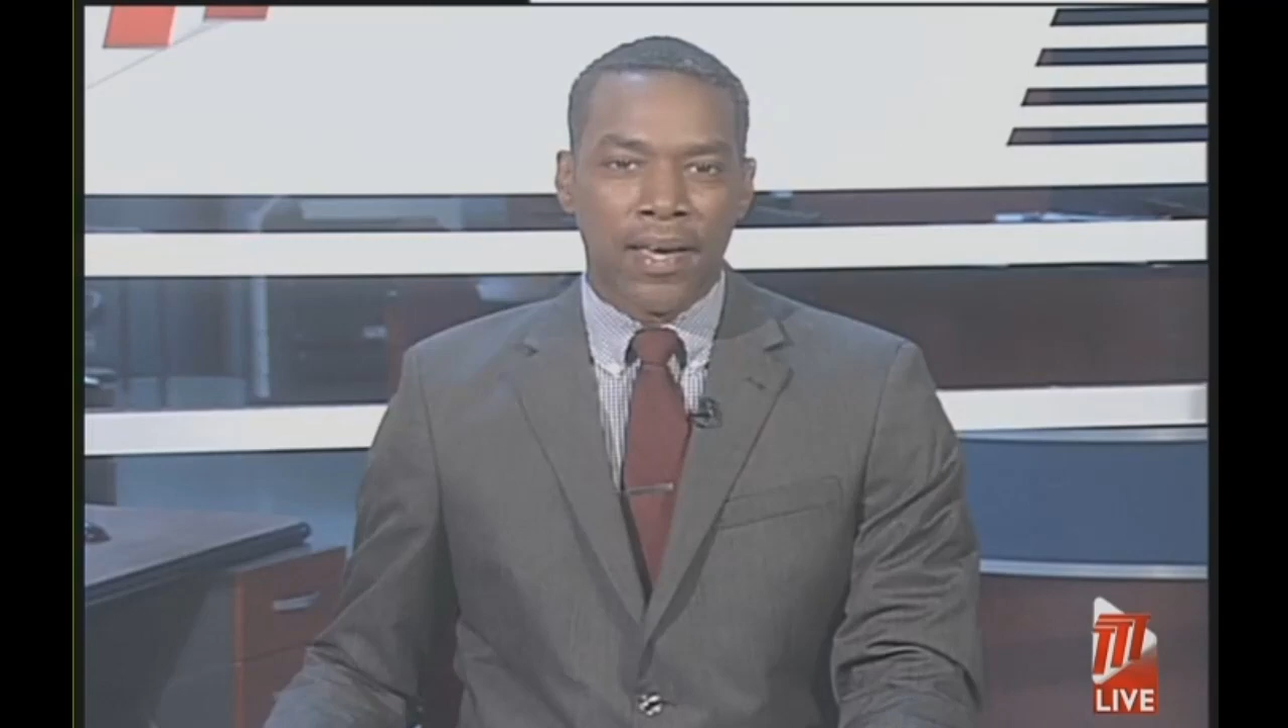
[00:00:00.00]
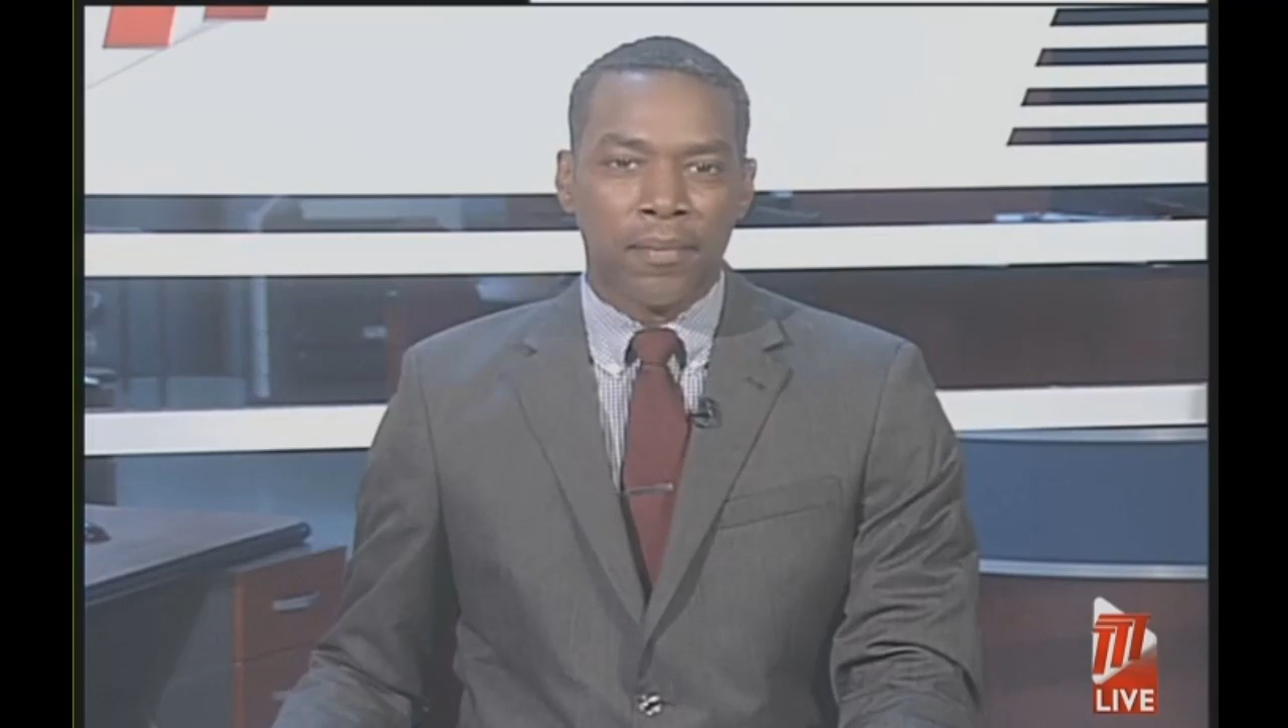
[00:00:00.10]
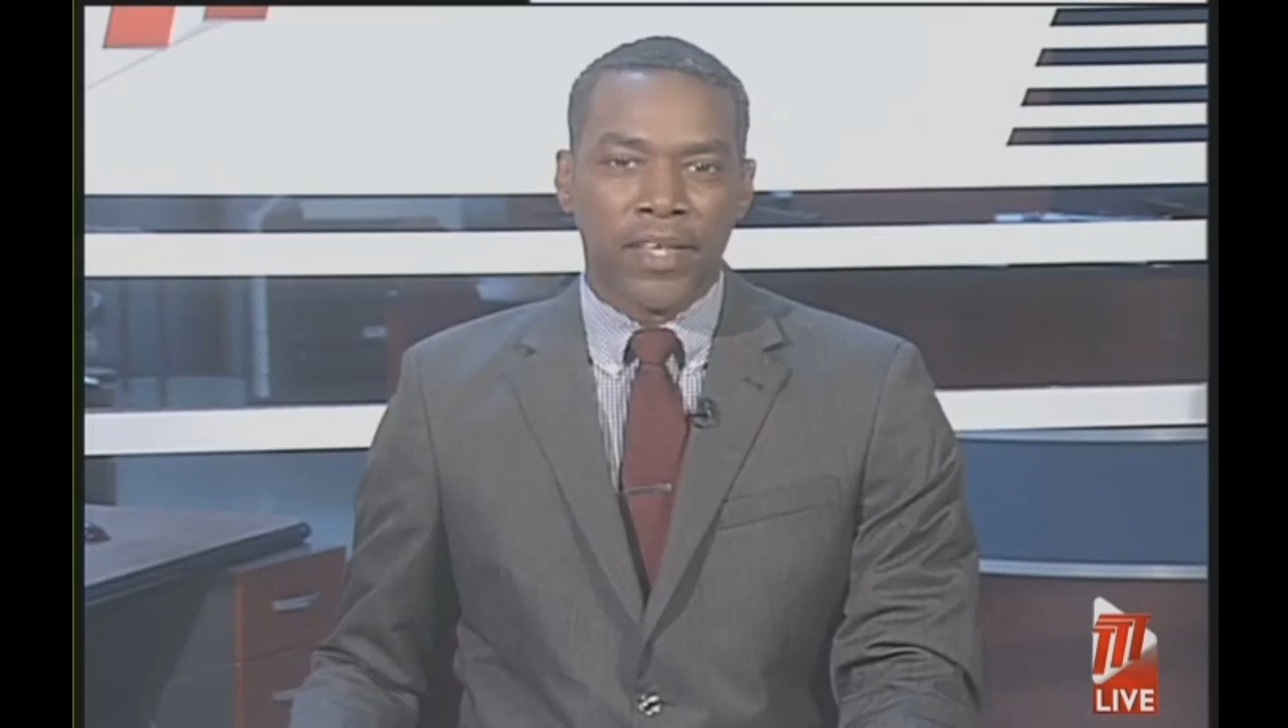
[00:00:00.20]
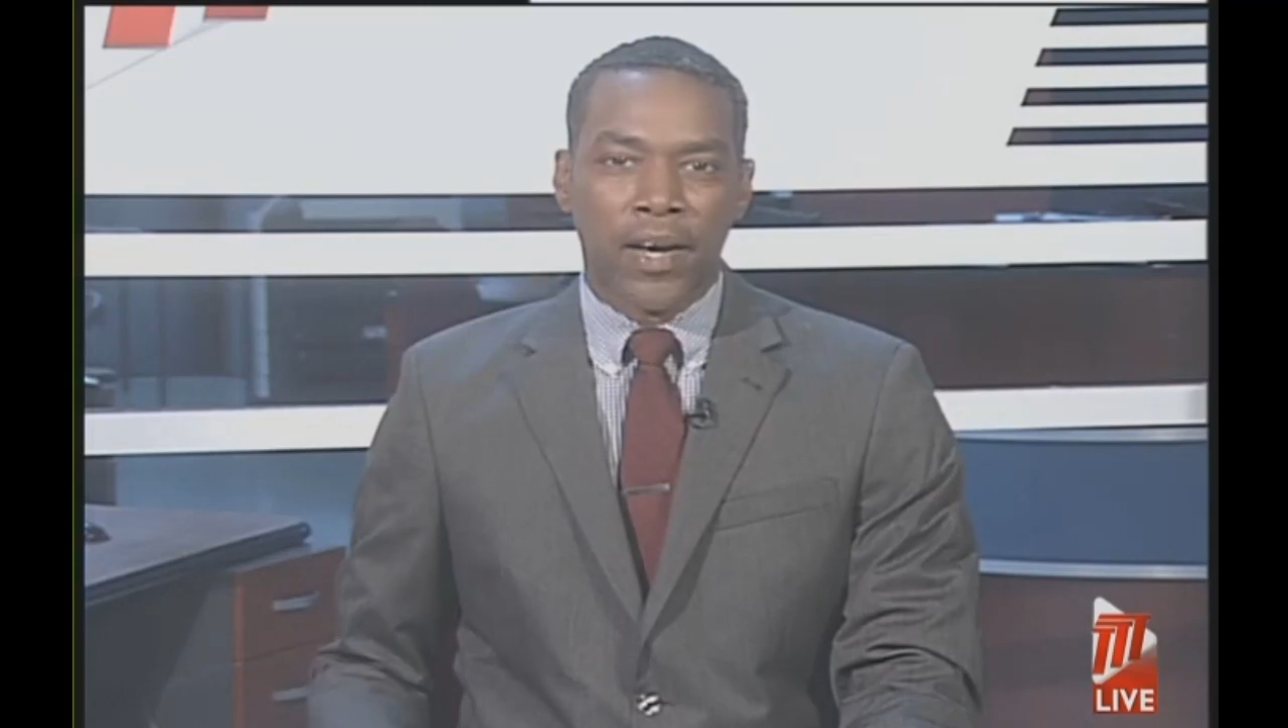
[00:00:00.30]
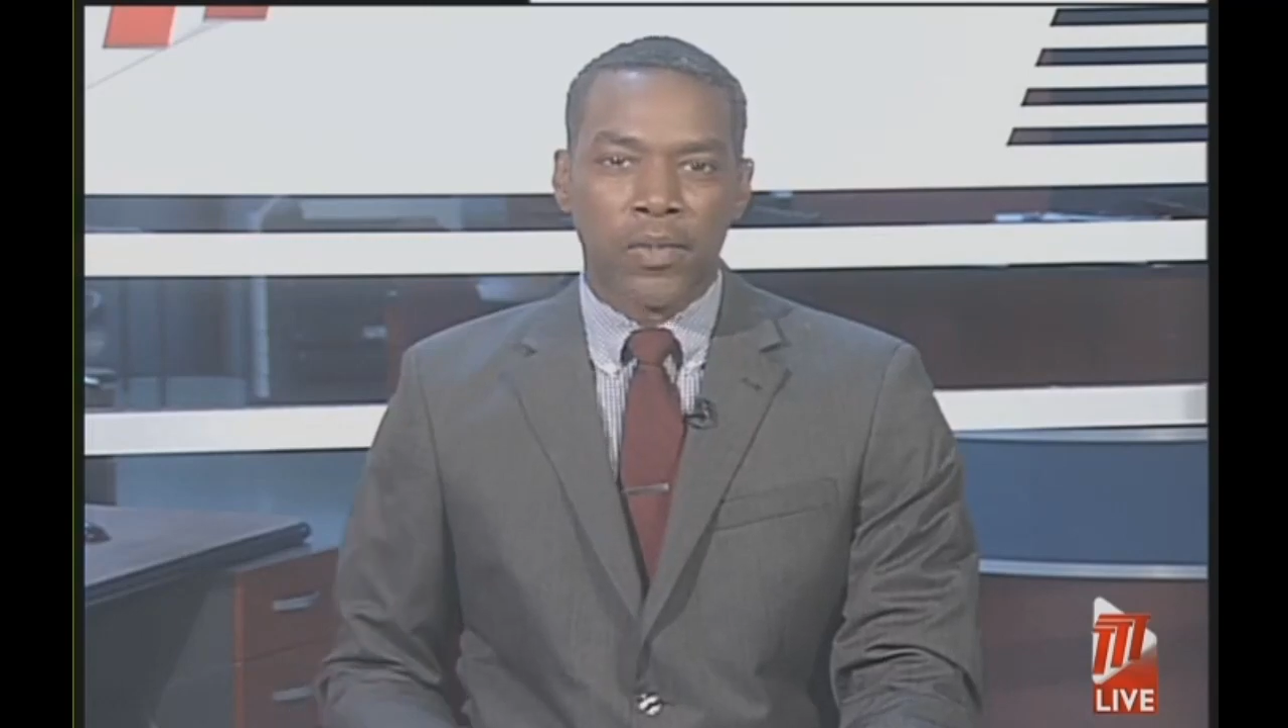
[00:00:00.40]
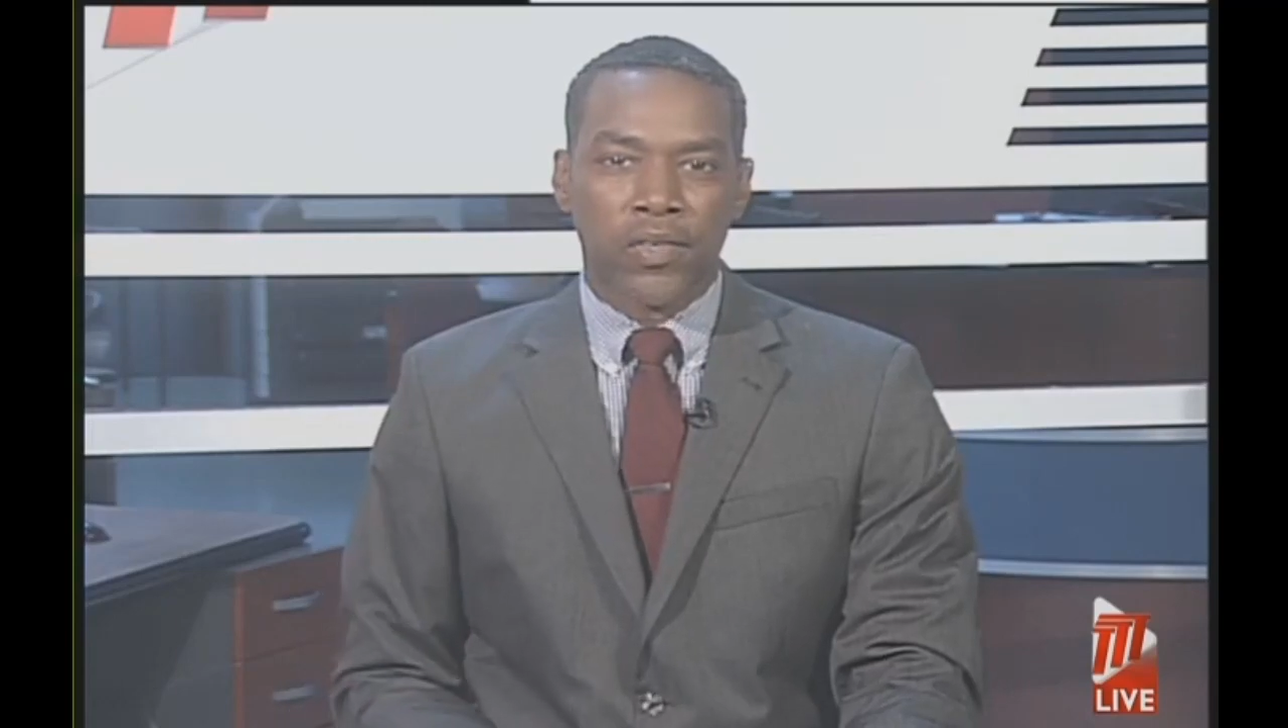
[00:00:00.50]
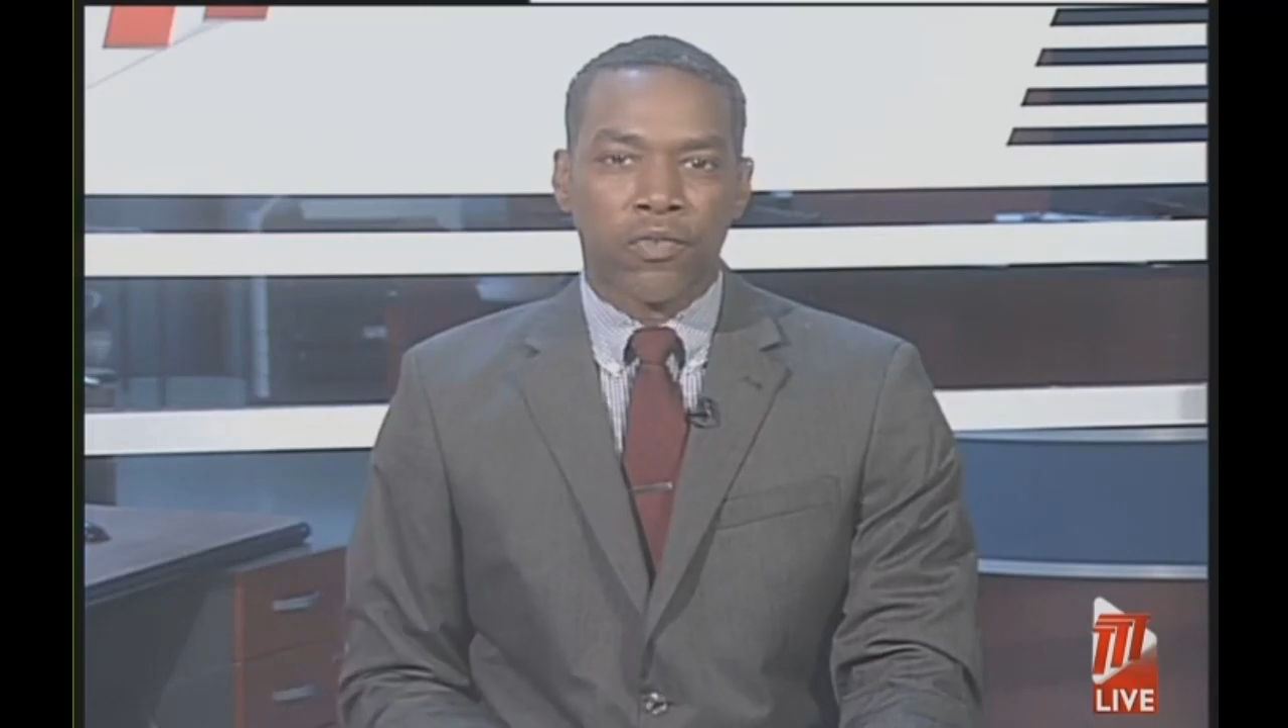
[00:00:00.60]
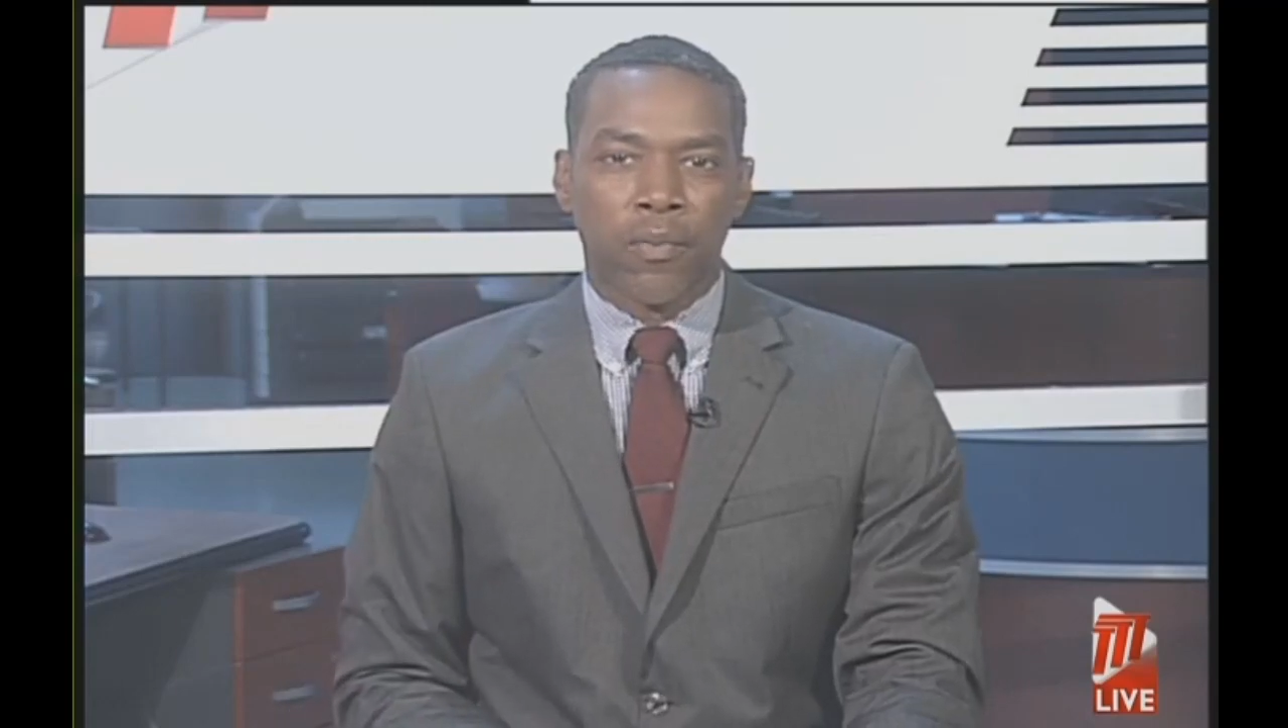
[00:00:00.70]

The House of